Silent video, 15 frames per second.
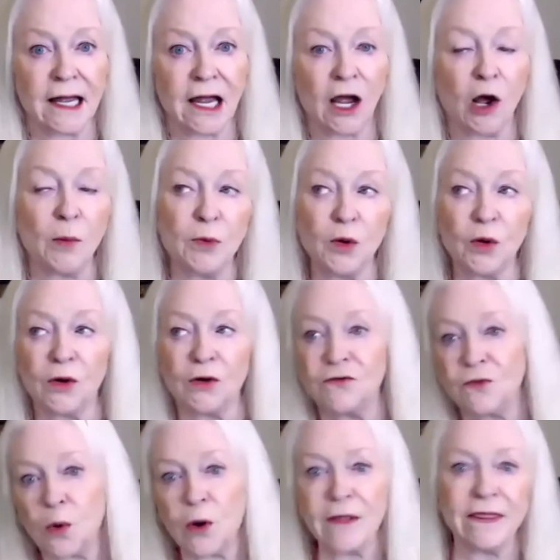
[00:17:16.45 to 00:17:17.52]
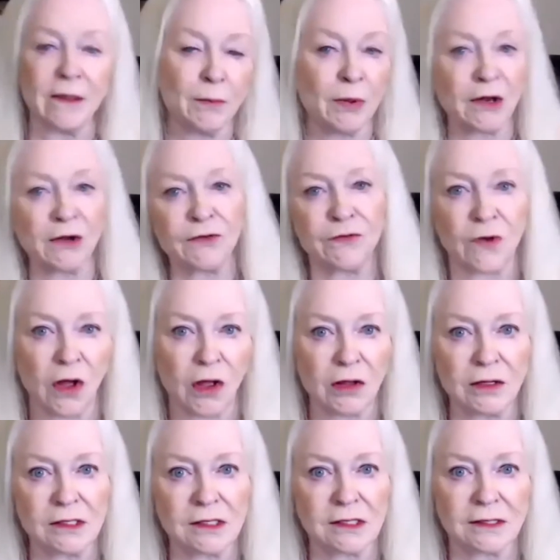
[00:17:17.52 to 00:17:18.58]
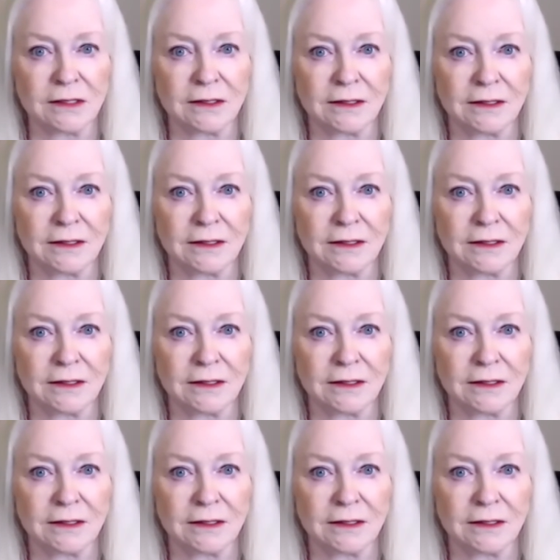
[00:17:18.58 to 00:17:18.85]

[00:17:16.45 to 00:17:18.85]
help you avoid the pitfalls,